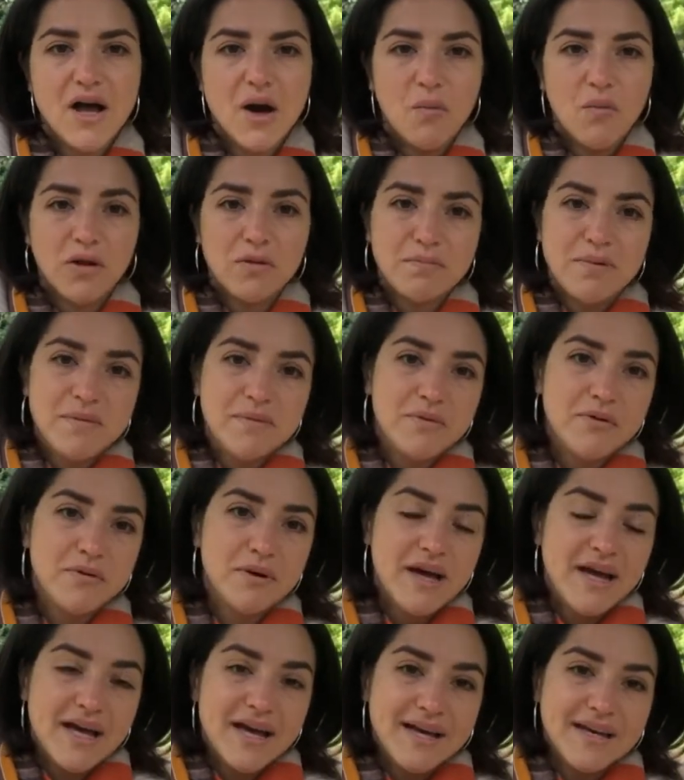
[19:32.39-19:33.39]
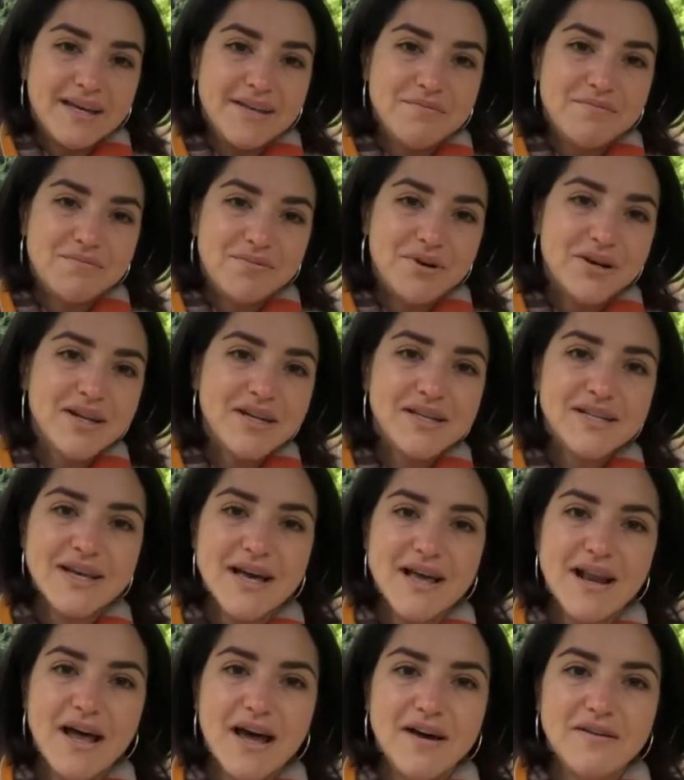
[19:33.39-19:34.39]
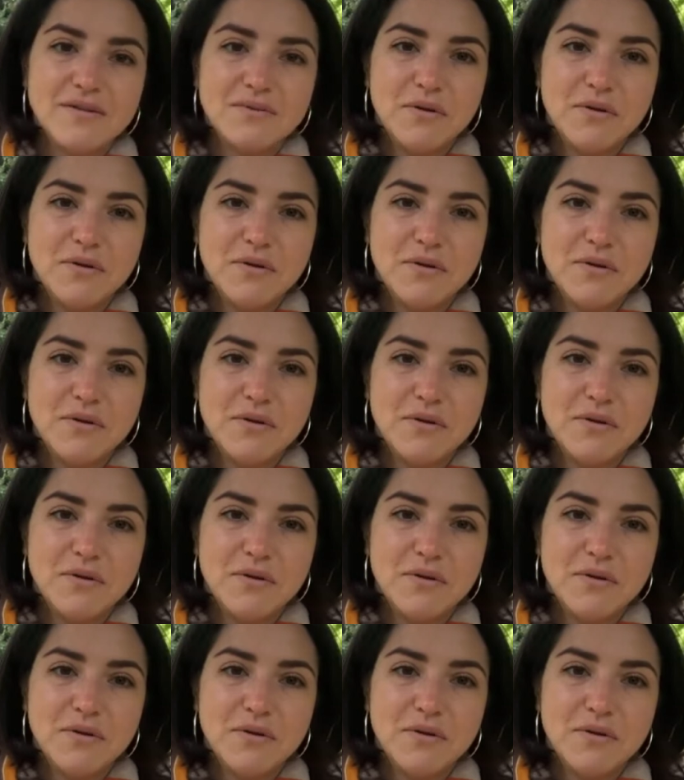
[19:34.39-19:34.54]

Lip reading: what people can bring in their lives,